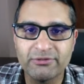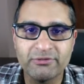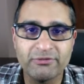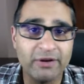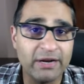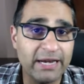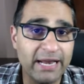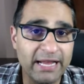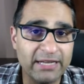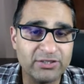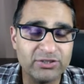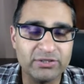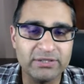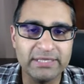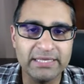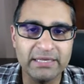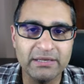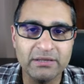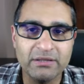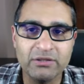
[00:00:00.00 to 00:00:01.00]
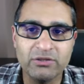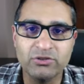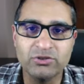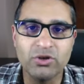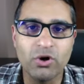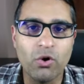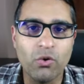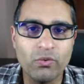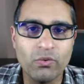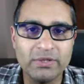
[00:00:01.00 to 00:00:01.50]
financially, there's
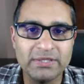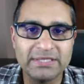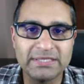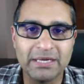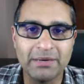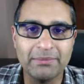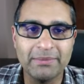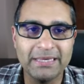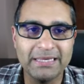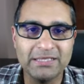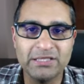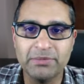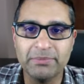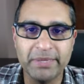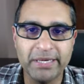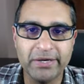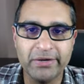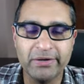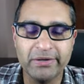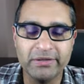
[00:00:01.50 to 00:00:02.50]
always some intermediary.